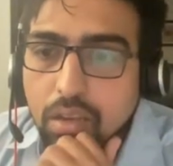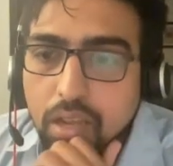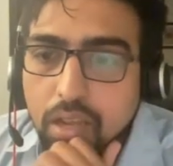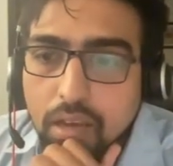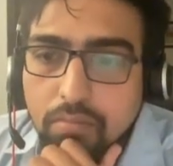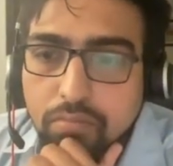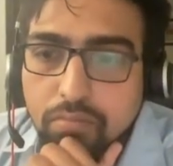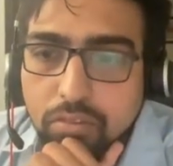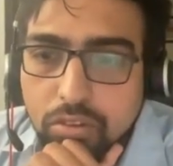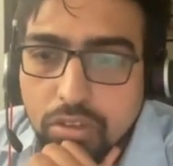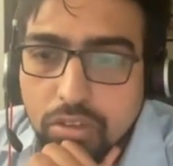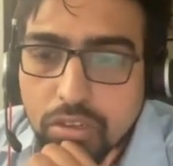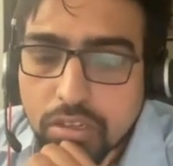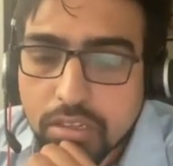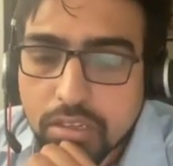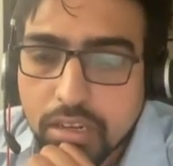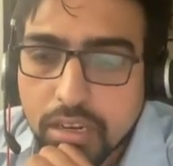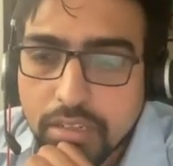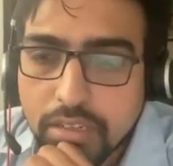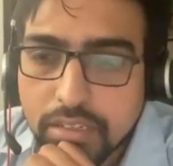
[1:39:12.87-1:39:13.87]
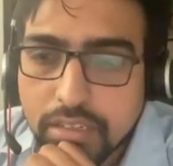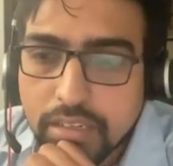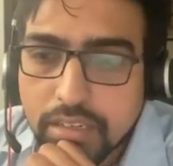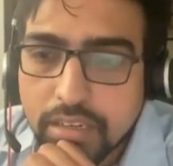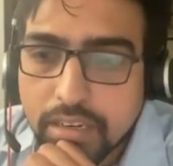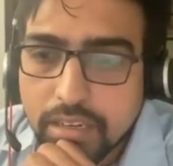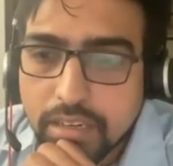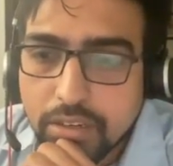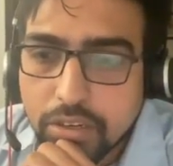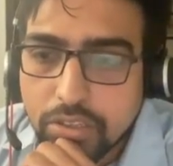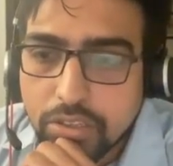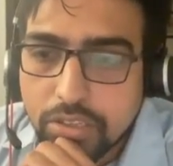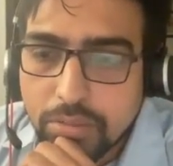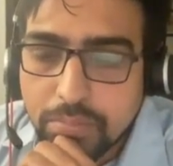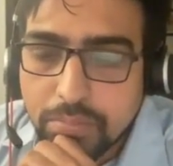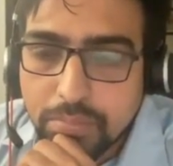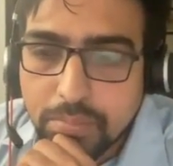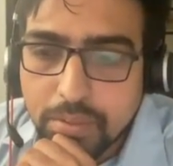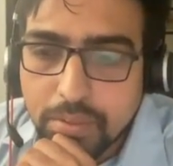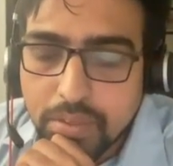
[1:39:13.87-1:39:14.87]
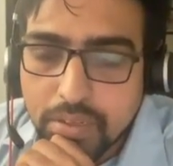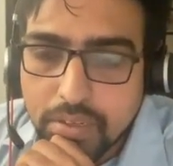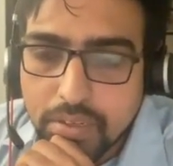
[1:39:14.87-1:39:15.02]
Lab 4 done, Karthik. Great, awesome.